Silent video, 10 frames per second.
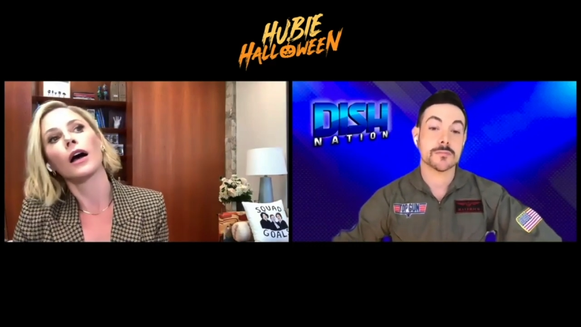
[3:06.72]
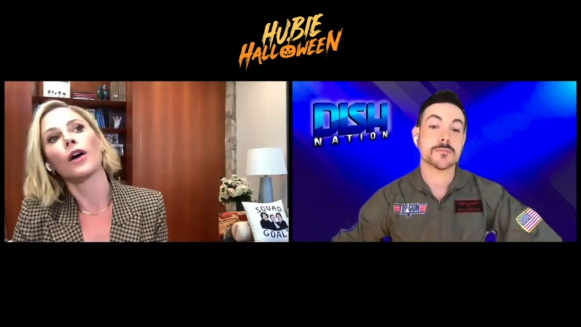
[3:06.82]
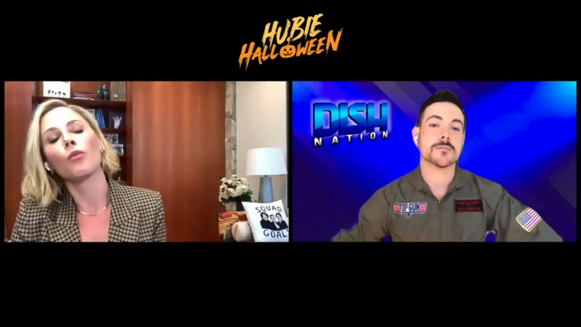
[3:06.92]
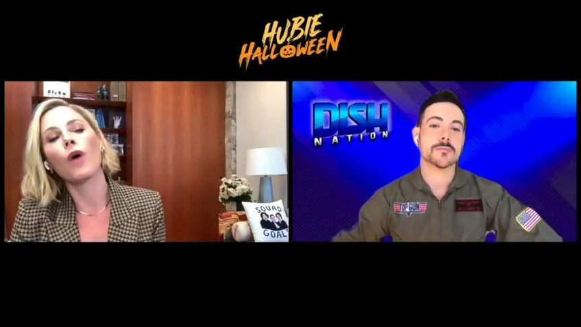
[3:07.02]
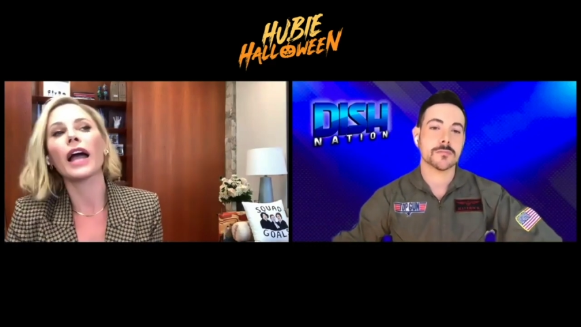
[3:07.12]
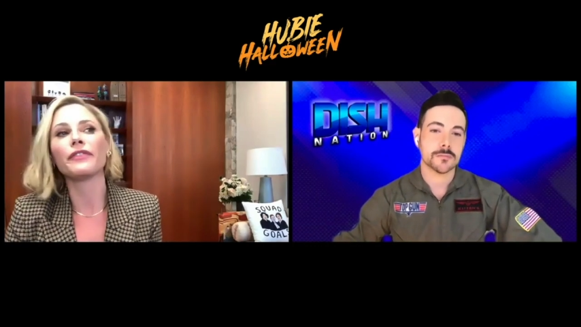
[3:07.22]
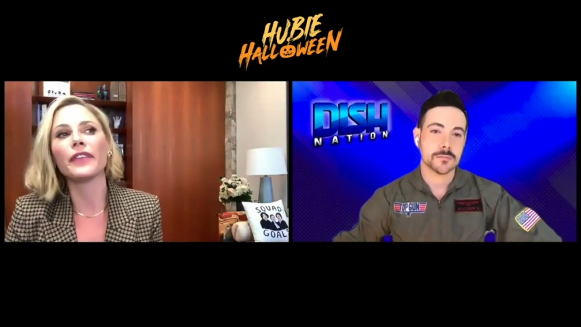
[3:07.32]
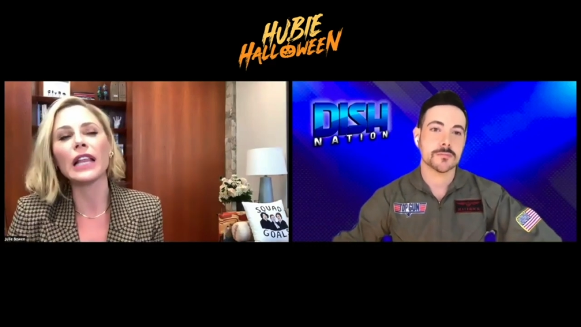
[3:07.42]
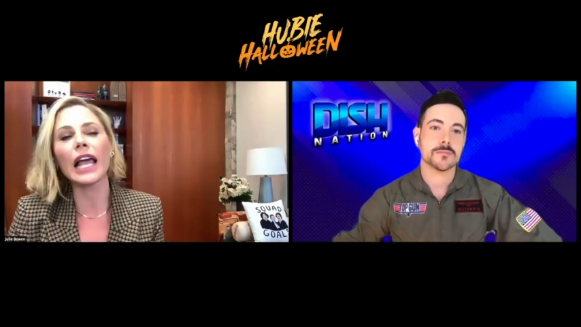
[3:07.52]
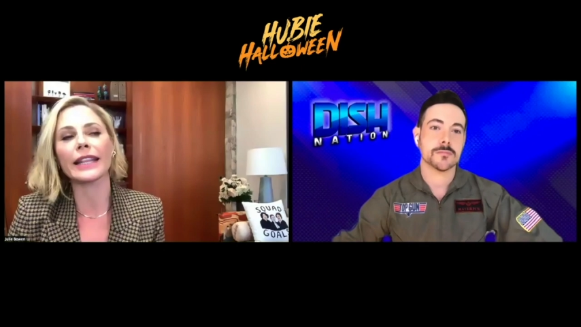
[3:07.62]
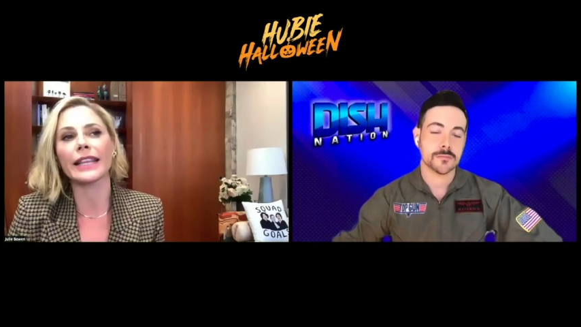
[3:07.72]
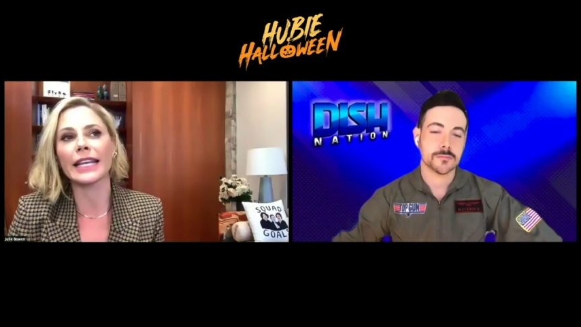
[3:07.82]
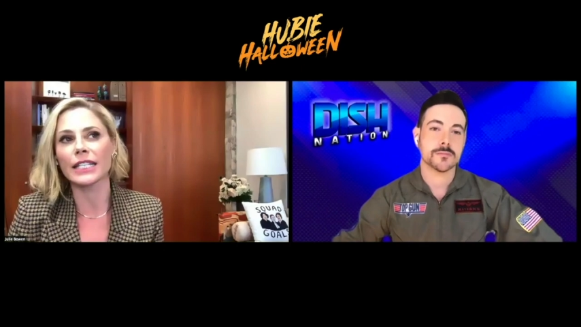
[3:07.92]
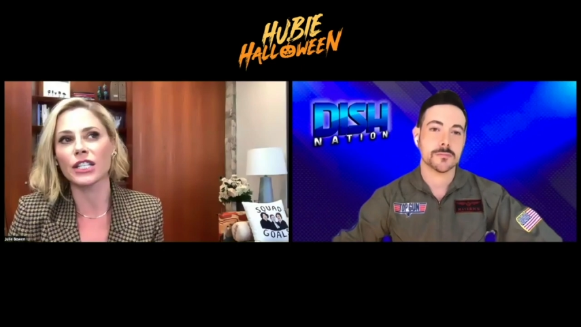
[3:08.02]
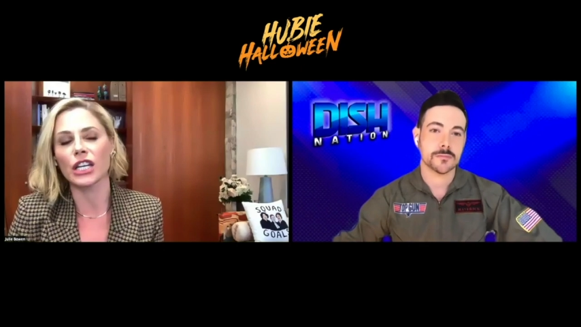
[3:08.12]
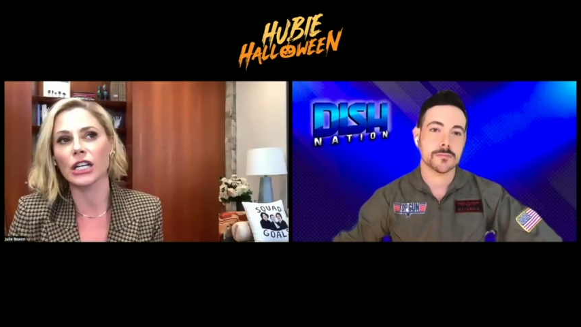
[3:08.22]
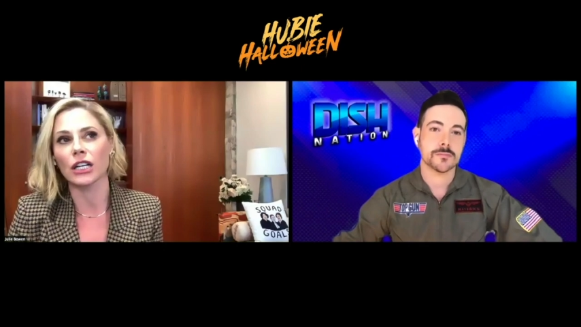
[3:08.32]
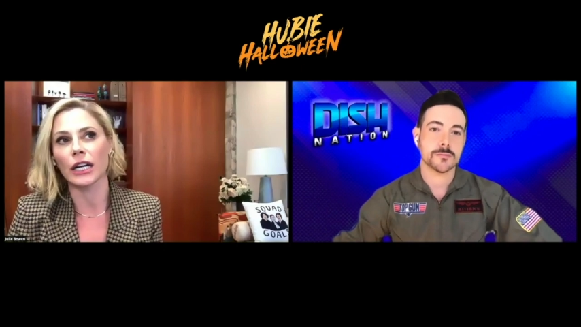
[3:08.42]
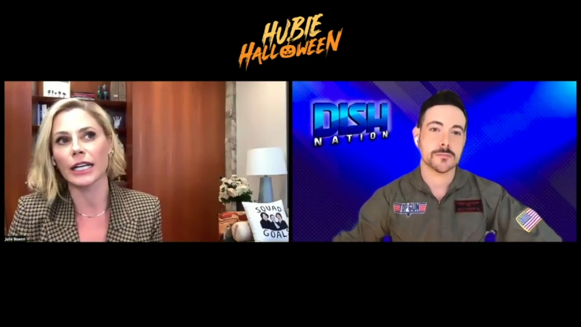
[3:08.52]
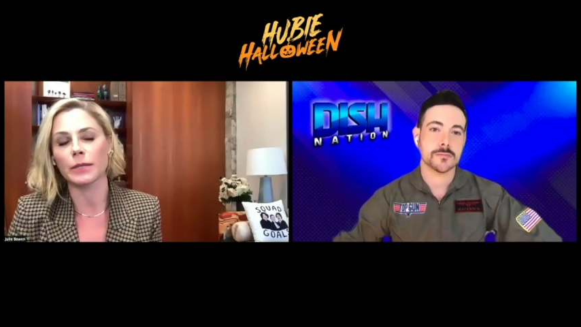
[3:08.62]
Speaker 1: Well, I feel like this
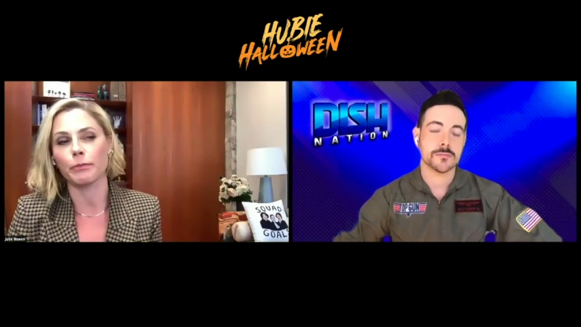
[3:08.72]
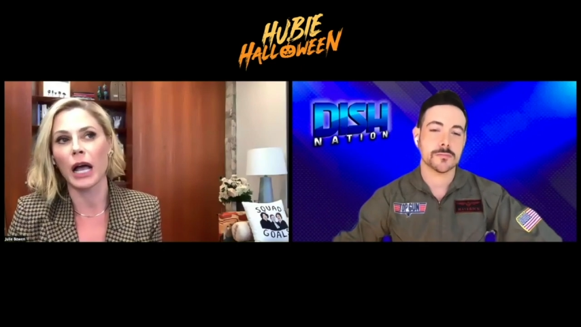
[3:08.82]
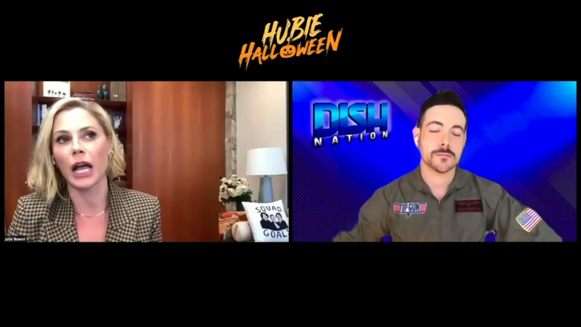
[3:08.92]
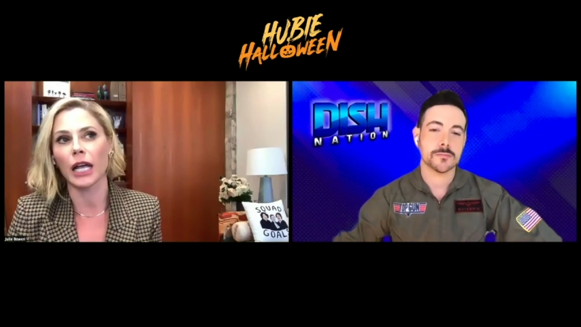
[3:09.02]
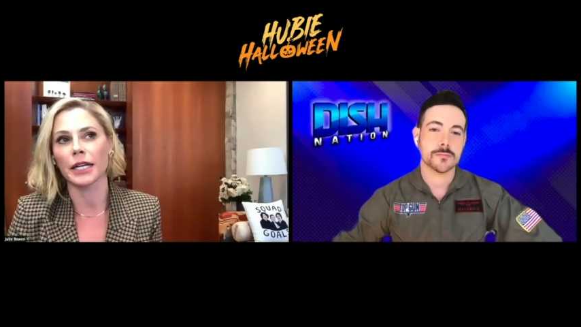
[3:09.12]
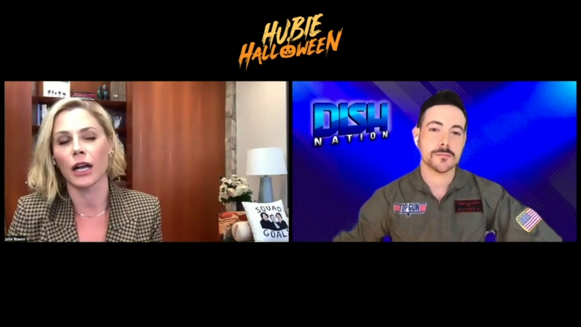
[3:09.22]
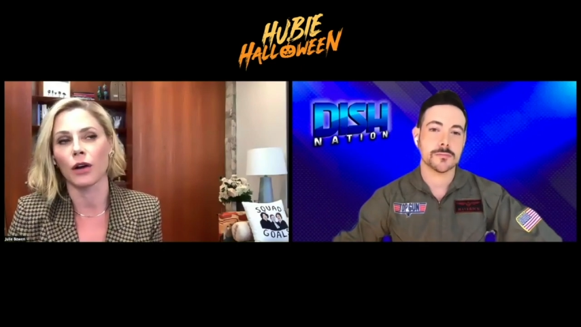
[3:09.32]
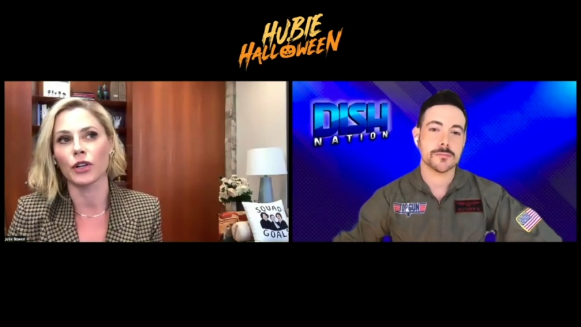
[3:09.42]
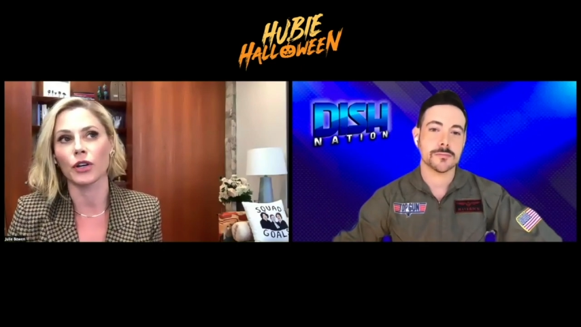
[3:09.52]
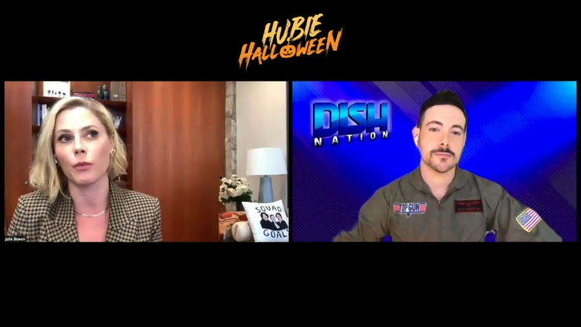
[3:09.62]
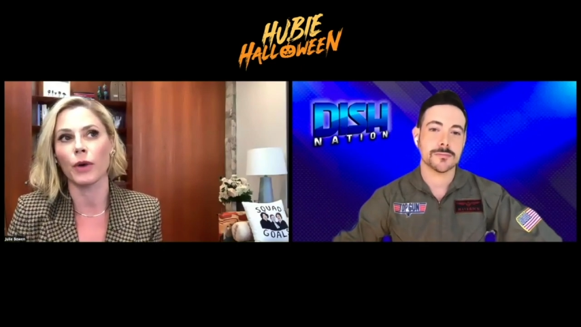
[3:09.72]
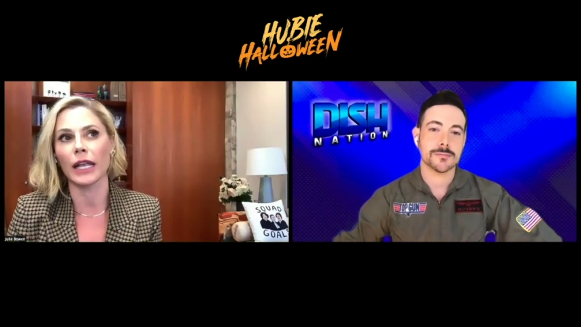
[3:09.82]
year, it you know, you're.